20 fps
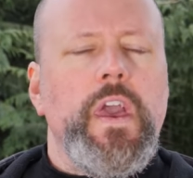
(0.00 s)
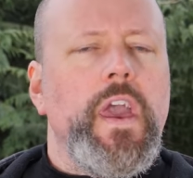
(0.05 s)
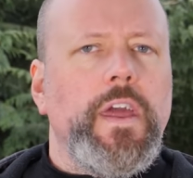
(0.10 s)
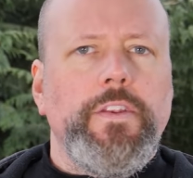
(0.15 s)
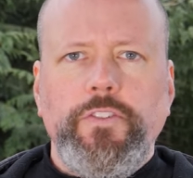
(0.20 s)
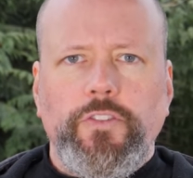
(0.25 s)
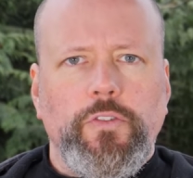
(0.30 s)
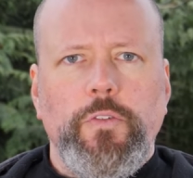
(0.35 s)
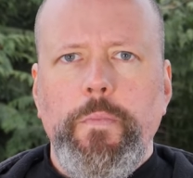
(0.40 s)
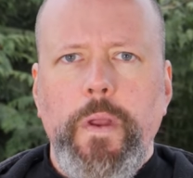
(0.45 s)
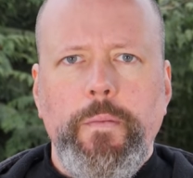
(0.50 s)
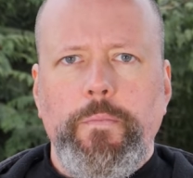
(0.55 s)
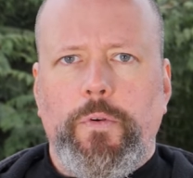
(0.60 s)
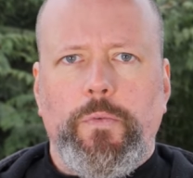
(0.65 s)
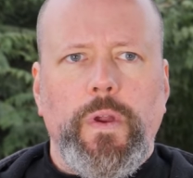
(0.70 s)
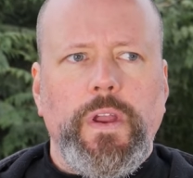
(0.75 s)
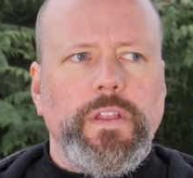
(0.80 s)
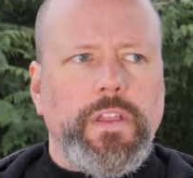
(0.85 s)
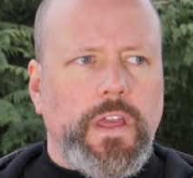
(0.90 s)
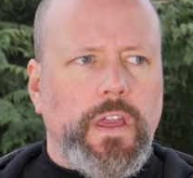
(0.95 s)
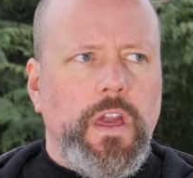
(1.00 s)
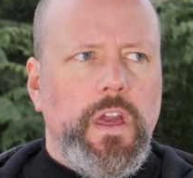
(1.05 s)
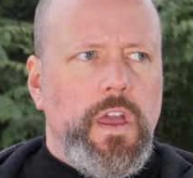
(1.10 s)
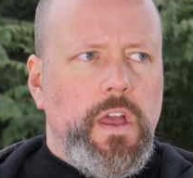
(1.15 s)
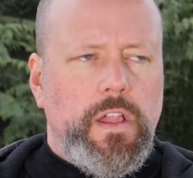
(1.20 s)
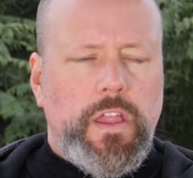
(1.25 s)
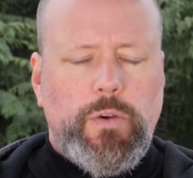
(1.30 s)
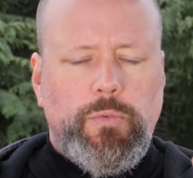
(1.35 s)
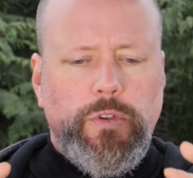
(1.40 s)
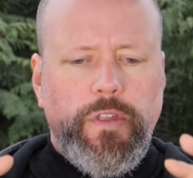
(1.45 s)
And just remember, right, like,
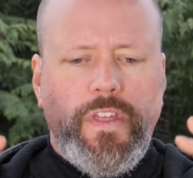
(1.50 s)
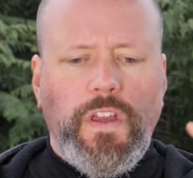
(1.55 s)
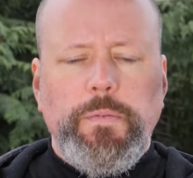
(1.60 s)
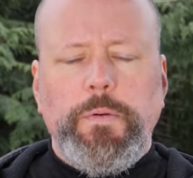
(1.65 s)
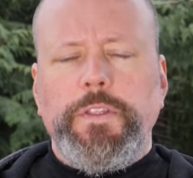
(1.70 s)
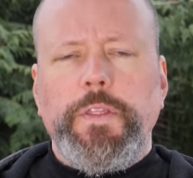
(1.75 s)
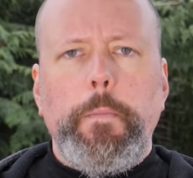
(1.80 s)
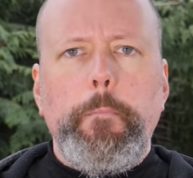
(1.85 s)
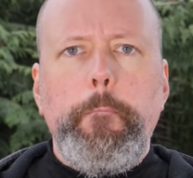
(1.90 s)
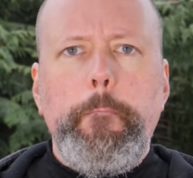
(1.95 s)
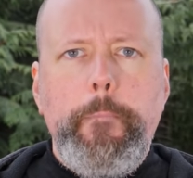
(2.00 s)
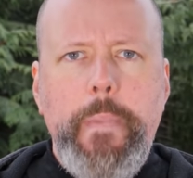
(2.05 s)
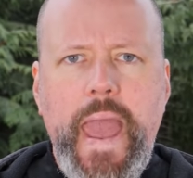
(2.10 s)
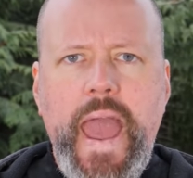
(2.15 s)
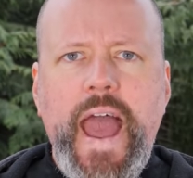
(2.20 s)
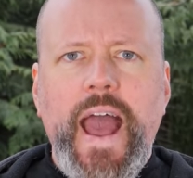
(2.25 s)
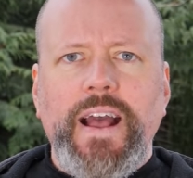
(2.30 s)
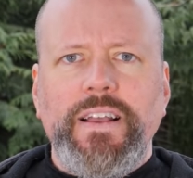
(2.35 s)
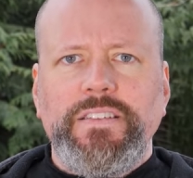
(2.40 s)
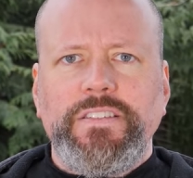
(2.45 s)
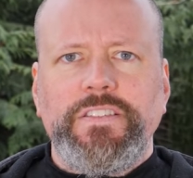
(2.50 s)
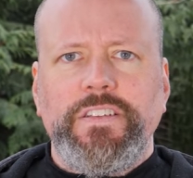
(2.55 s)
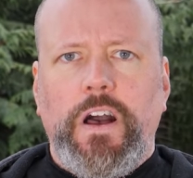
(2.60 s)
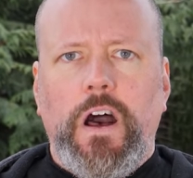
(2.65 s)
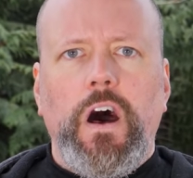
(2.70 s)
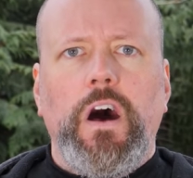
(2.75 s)
like when you think about the mass